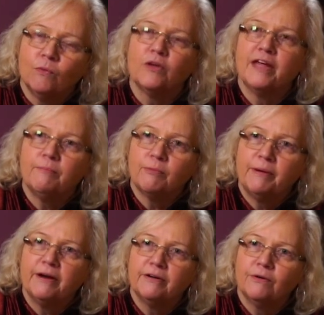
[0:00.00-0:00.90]
Were they
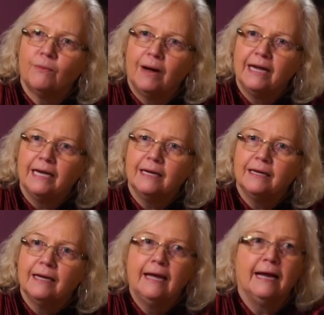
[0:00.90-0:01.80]
prepared in Hawaii?
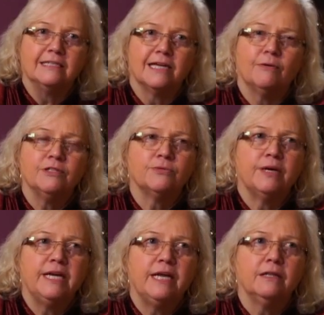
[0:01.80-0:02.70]
As I was
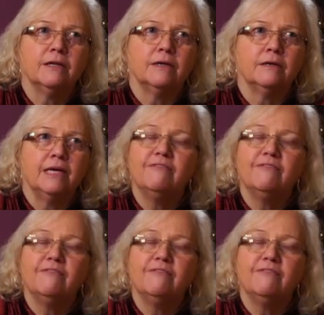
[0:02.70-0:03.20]
reading the,